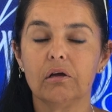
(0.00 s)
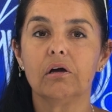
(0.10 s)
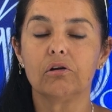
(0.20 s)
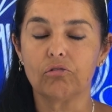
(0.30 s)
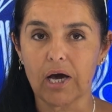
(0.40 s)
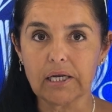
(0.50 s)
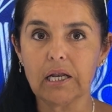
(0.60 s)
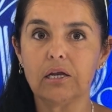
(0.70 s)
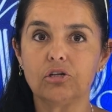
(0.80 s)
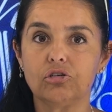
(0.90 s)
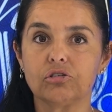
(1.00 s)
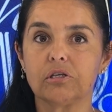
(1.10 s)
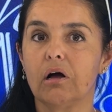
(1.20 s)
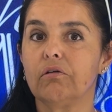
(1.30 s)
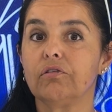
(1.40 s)
Write a letter to
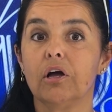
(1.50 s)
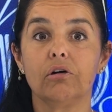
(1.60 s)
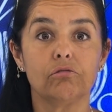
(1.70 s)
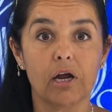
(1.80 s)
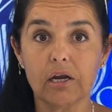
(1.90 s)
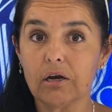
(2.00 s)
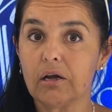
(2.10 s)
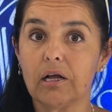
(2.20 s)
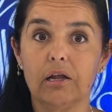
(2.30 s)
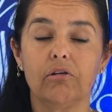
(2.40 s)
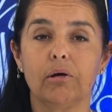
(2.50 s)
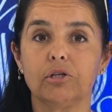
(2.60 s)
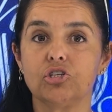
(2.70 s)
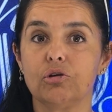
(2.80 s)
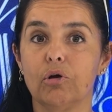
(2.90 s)
yourself. Clear out
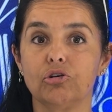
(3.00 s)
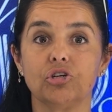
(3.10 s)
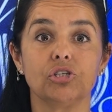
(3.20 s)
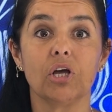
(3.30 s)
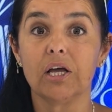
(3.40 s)
those emotions.